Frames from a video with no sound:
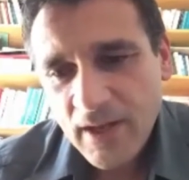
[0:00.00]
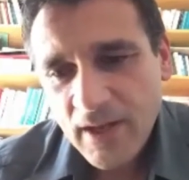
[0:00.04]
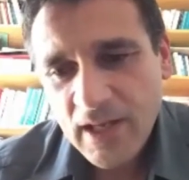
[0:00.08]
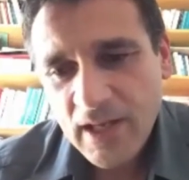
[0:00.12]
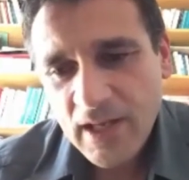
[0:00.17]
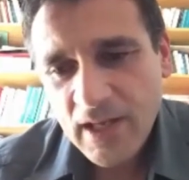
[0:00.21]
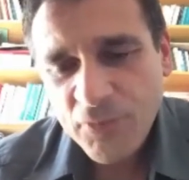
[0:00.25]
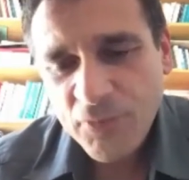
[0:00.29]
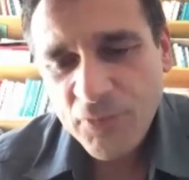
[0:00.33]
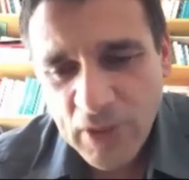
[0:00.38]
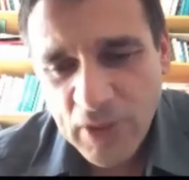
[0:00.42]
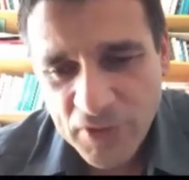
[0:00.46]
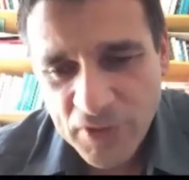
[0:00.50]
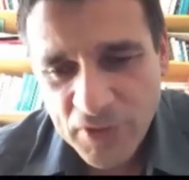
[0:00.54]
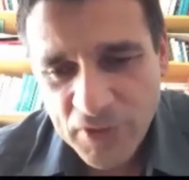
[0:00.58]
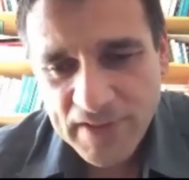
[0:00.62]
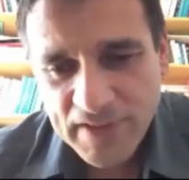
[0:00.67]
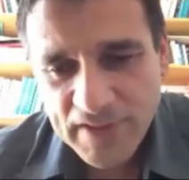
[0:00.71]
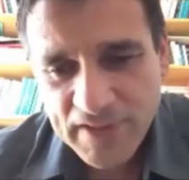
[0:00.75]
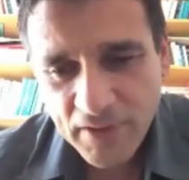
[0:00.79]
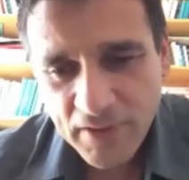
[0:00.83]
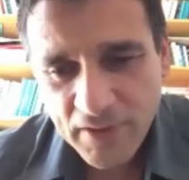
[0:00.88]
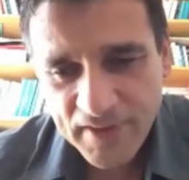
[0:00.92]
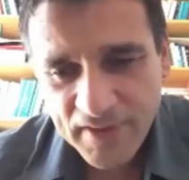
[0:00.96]
if we
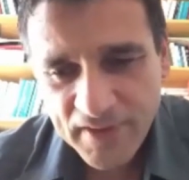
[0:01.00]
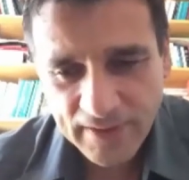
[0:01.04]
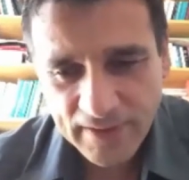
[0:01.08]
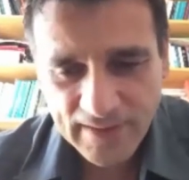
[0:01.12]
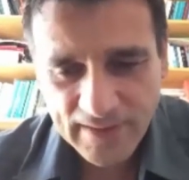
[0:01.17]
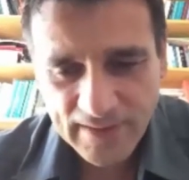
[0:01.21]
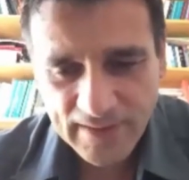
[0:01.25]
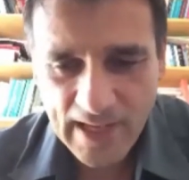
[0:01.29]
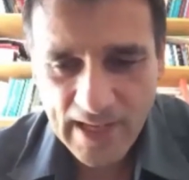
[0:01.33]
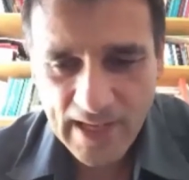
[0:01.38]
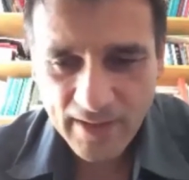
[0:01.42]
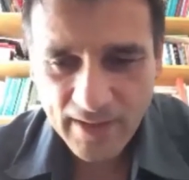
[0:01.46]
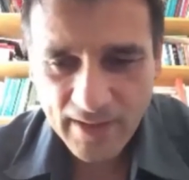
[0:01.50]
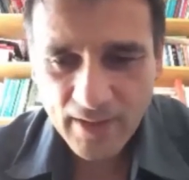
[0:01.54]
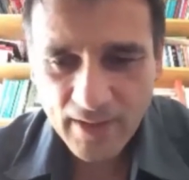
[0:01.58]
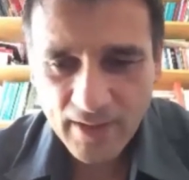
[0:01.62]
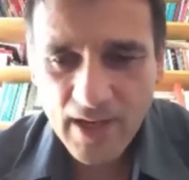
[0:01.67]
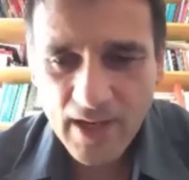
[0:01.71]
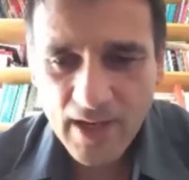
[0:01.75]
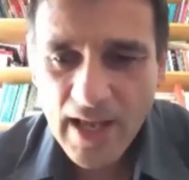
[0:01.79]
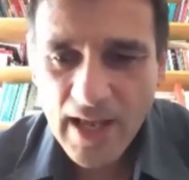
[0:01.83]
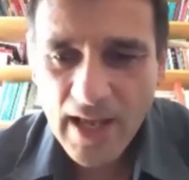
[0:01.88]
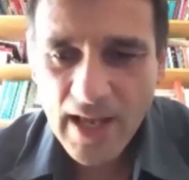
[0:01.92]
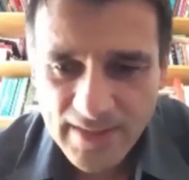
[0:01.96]
consider that like
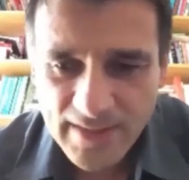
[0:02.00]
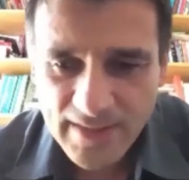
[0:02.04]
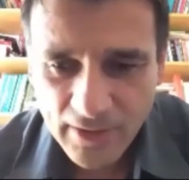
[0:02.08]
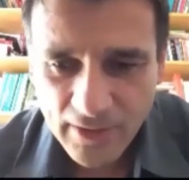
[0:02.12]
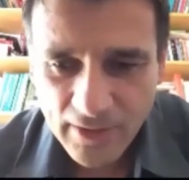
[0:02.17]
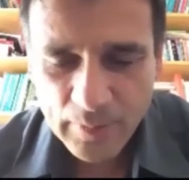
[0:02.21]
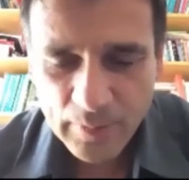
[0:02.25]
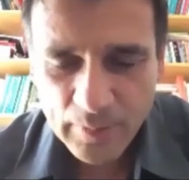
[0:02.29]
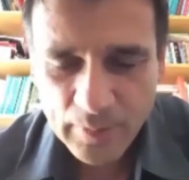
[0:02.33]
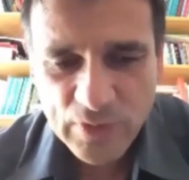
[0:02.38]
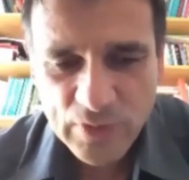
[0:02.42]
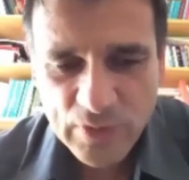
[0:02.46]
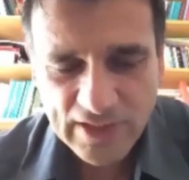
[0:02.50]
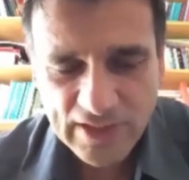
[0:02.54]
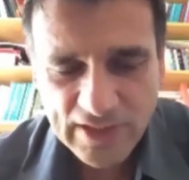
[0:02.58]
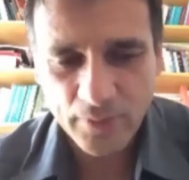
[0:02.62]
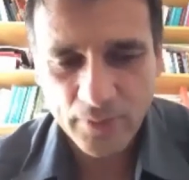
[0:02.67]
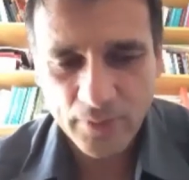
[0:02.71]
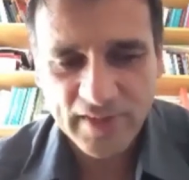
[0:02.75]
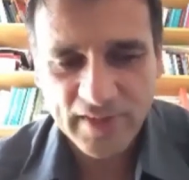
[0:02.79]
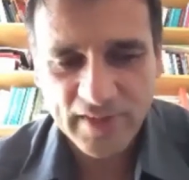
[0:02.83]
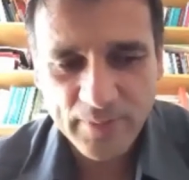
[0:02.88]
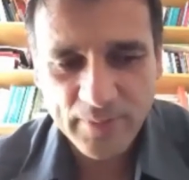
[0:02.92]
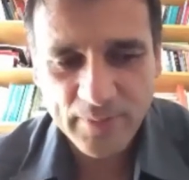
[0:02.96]
classical music,
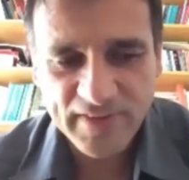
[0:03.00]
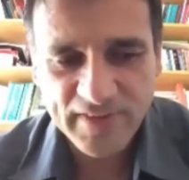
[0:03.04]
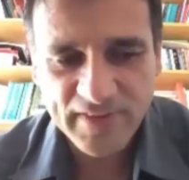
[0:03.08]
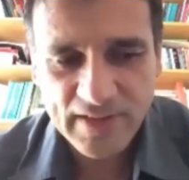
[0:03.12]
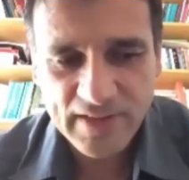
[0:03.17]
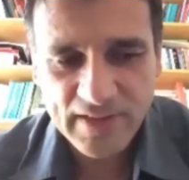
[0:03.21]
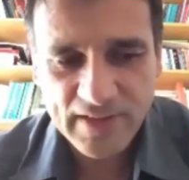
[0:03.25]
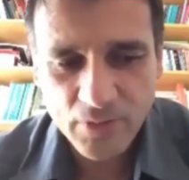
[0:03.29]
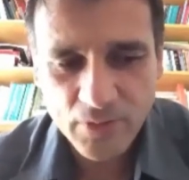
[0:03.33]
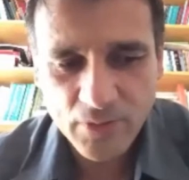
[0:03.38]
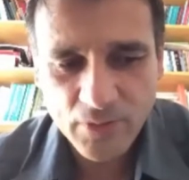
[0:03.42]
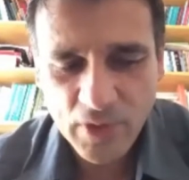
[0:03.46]
sometimes think